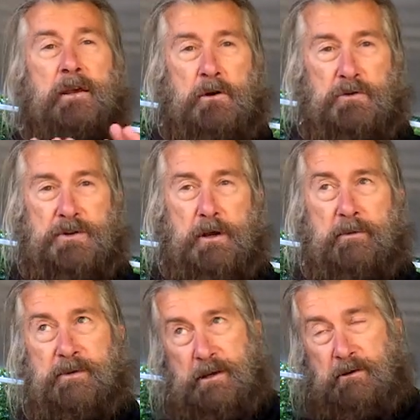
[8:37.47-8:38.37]
at all
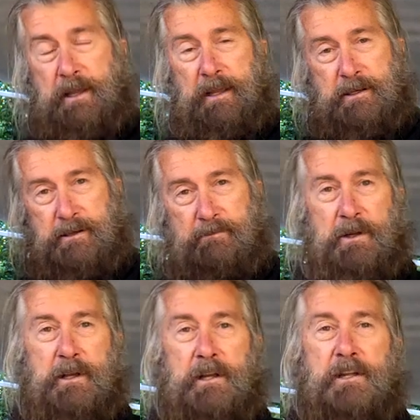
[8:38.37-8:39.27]
times so I could get some
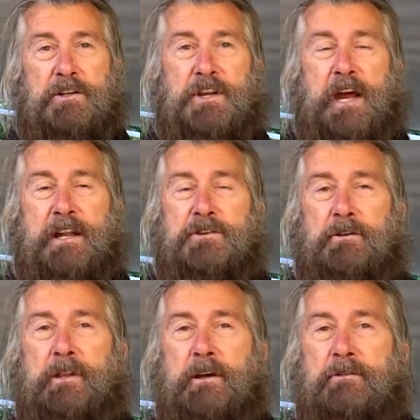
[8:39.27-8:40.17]
charge
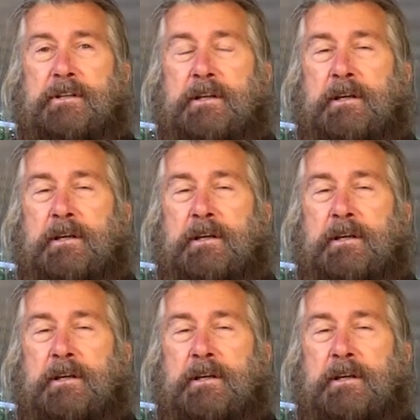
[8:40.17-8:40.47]
on those